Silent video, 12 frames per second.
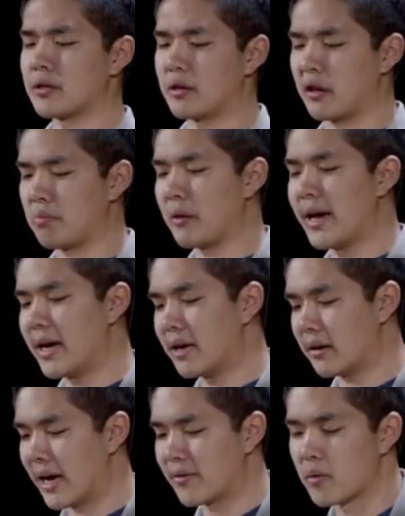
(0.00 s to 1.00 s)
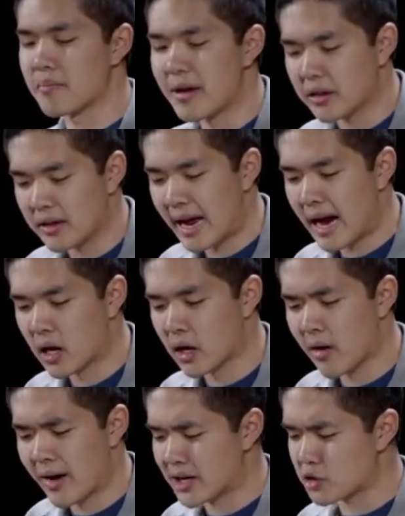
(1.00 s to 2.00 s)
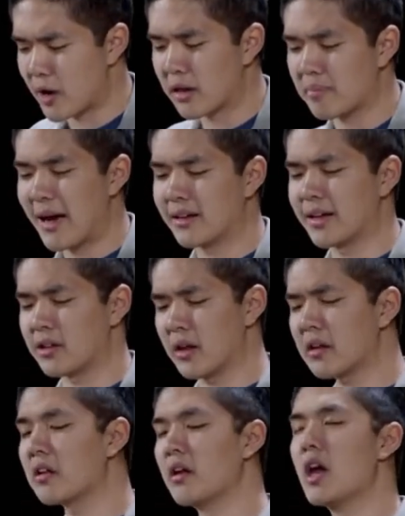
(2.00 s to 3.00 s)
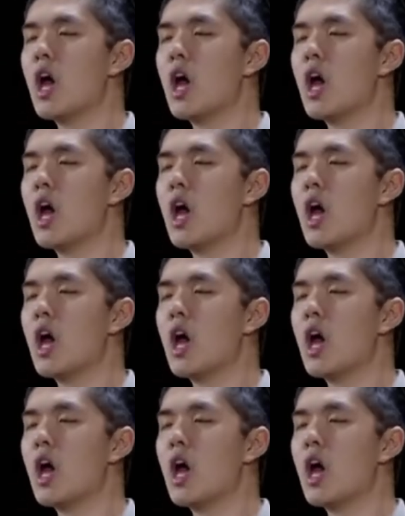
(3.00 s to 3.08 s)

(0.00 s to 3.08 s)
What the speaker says: display kind of a messy error and a traceback like this,